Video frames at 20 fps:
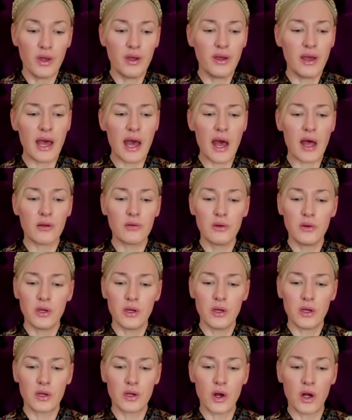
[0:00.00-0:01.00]
Yeah,
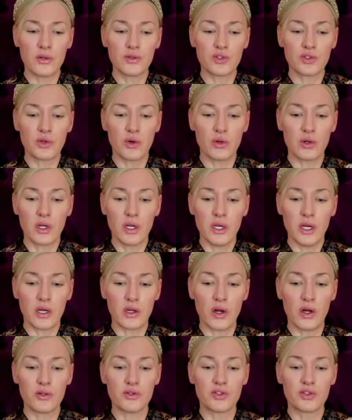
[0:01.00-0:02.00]
a consort, a
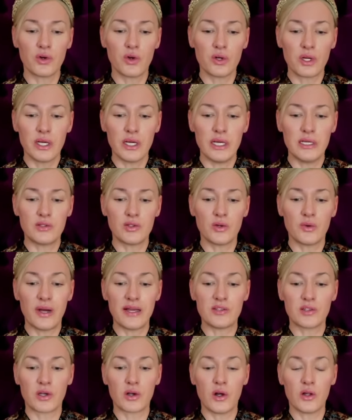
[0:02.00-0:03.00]
consort is
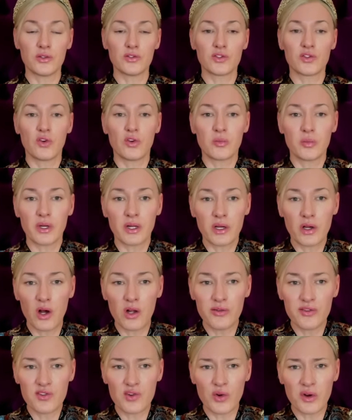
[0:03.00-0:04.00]
always a consort, but a
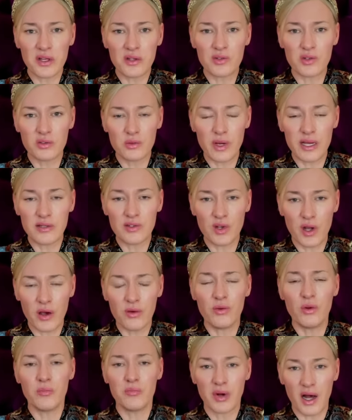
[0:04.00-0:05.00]
consort is always
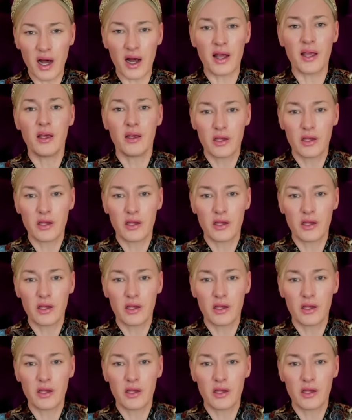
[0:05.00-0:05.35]
known by